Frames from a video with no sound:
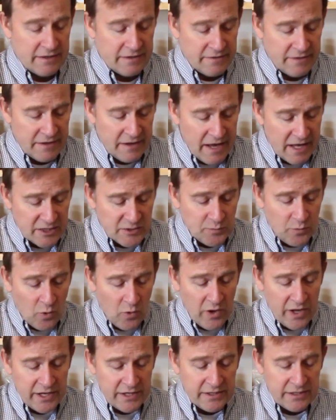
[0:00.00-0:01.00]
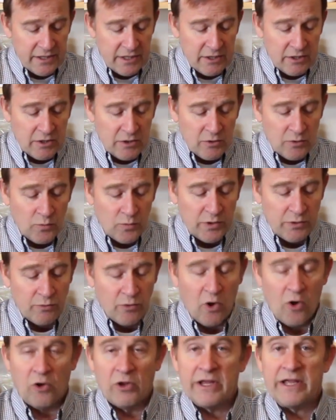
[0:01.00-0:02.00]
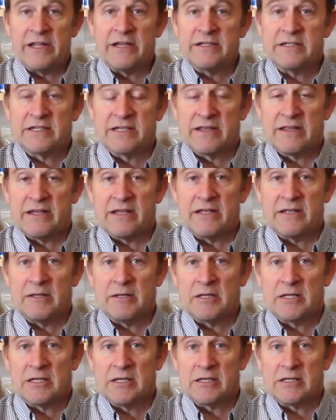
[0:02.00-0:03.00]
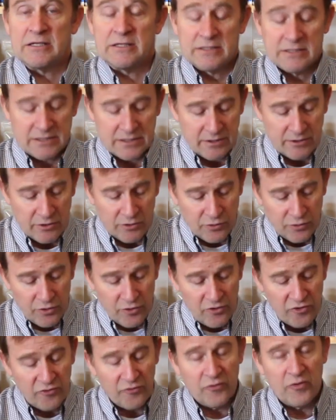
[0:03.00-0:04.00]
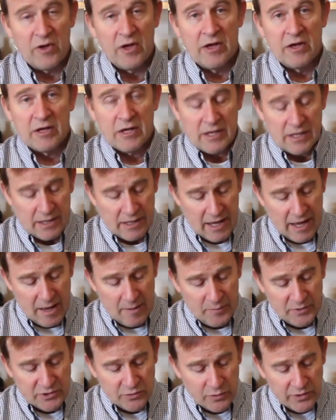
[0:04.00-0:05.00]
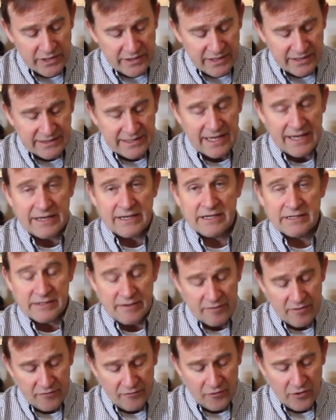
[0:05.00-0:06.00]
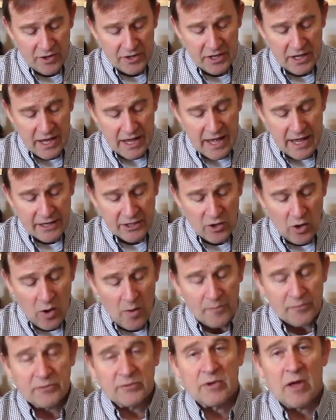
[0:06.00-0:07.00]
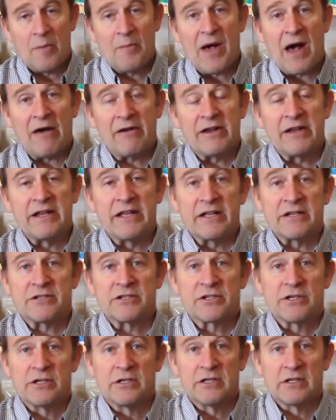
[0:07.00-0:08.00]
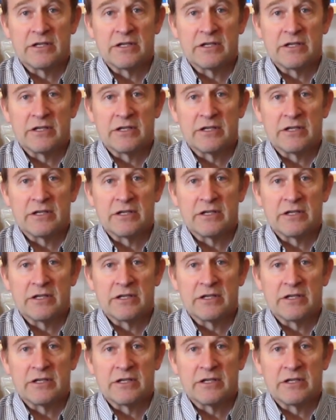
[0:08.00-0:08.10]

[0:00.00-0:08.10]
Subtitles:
The next point, we roll into the groove between the tendons of the foot and go up about an inch.